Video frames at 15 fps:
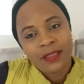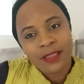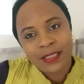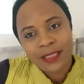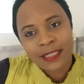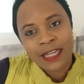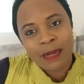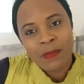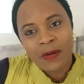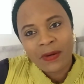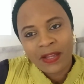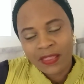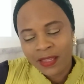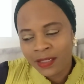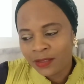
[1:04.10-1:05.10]
this
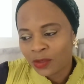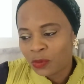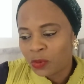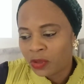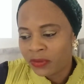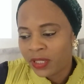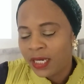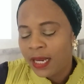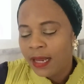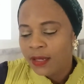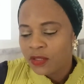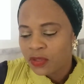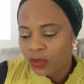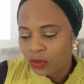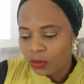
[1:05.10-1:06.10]
camera thing, don't worry.
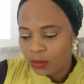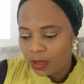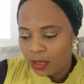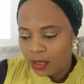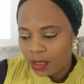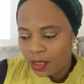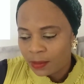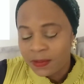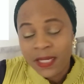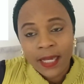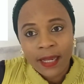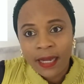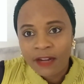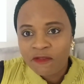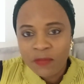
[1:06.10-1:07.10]
So I've
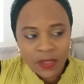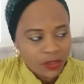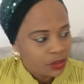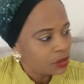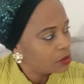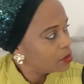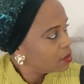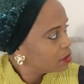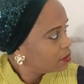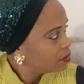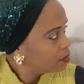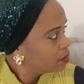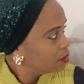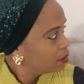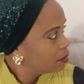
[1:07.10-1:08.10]
mentioned
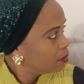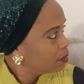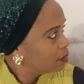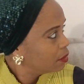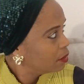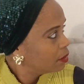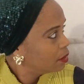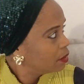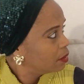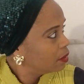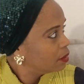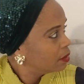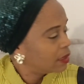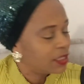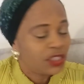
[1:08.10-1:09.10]

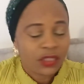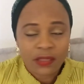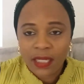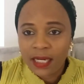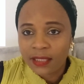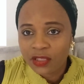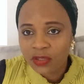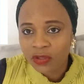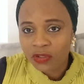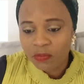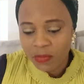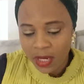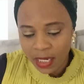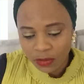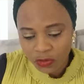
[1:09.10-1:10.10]
Nigeria has
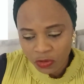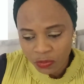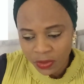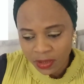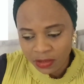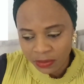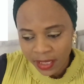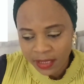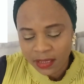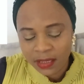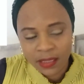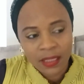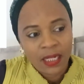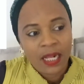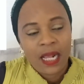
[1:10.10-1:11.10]
taught me how to be
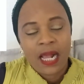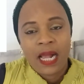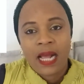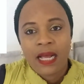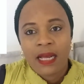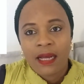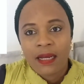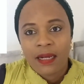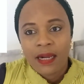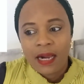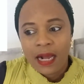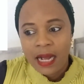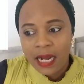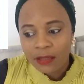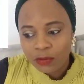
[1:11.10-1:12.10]
great,
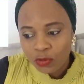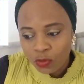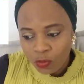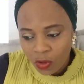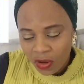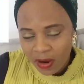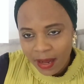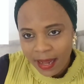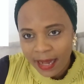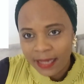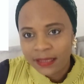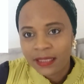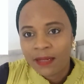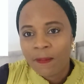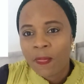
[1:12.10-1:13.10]
how to work
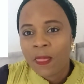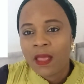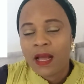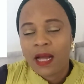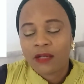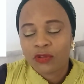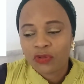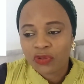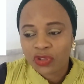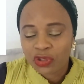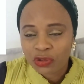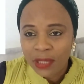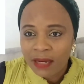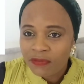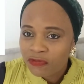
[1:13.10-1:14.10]
hard, how to
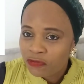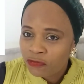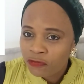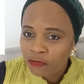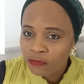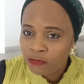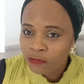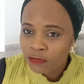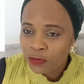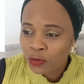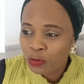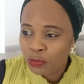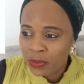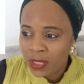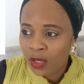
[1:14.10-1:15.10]
strive
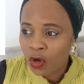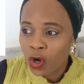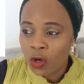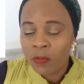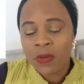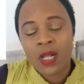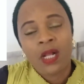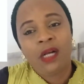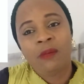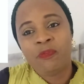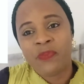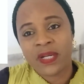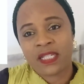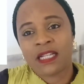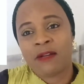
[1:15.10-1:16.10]
to become a
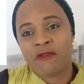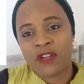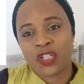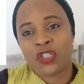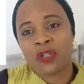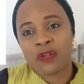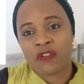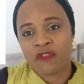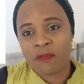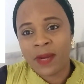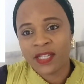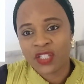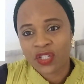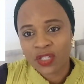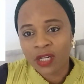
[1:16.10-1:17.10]
better version of
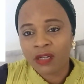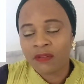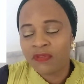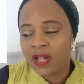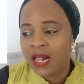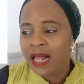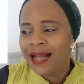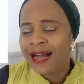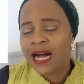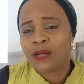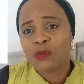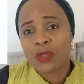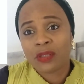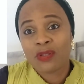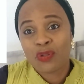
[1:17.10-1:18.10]
myself,
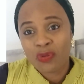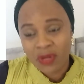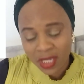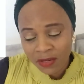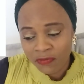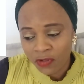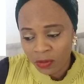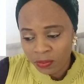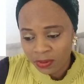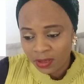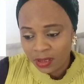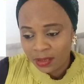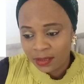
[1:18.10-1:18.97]
how not to give up